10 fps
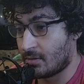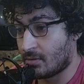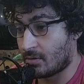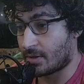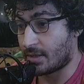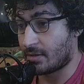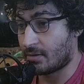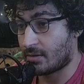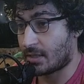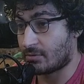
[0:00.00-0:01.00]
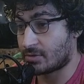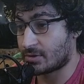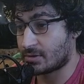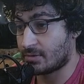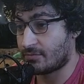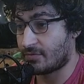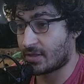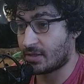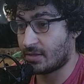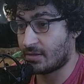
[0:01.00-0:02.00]
Okay, counters.
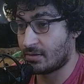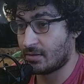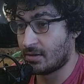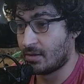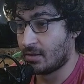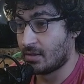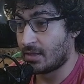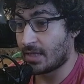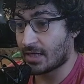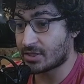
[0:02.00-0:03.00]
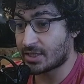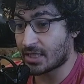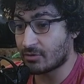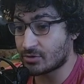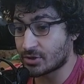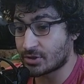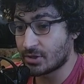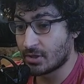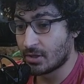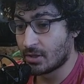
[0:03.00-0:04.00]
Fuck. He actually countered.
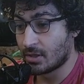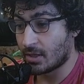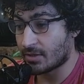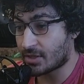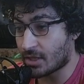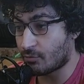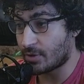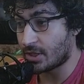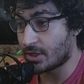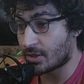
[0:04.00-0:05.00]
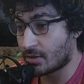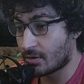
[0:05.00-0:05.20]
I think I win here.